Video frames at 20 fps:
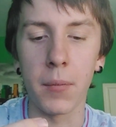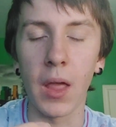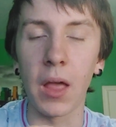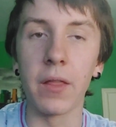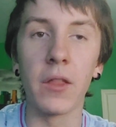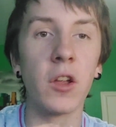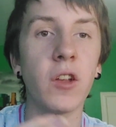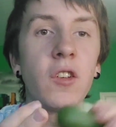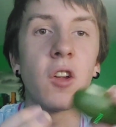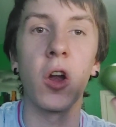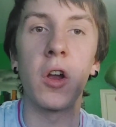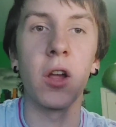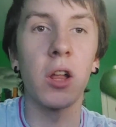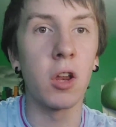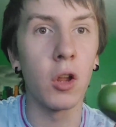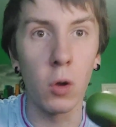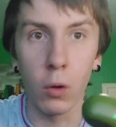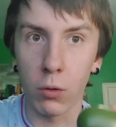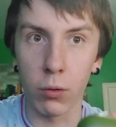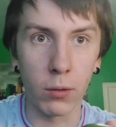These aren't going
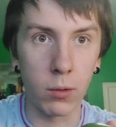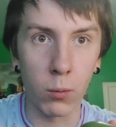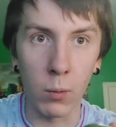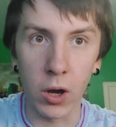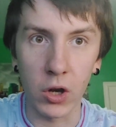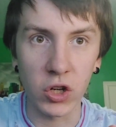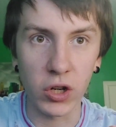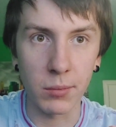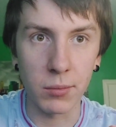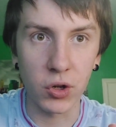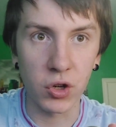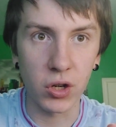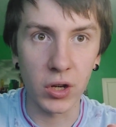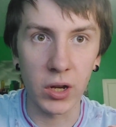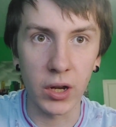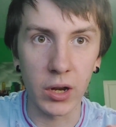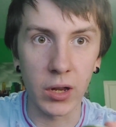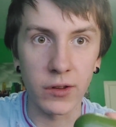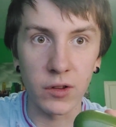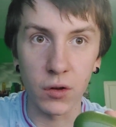to go through the washing
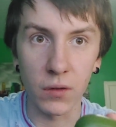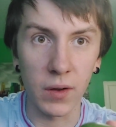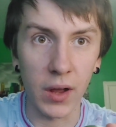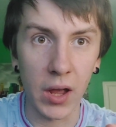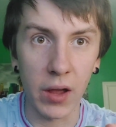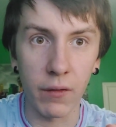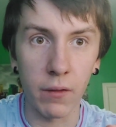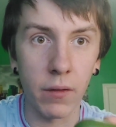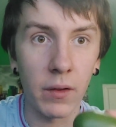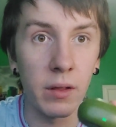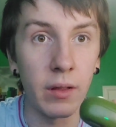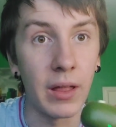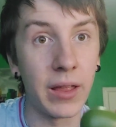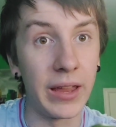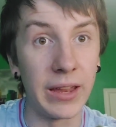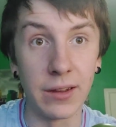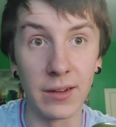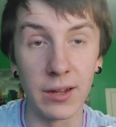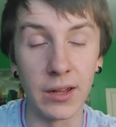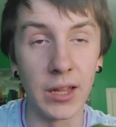machine and survive
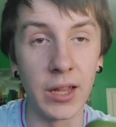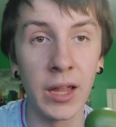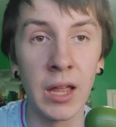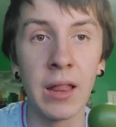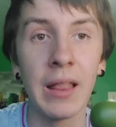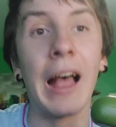easily.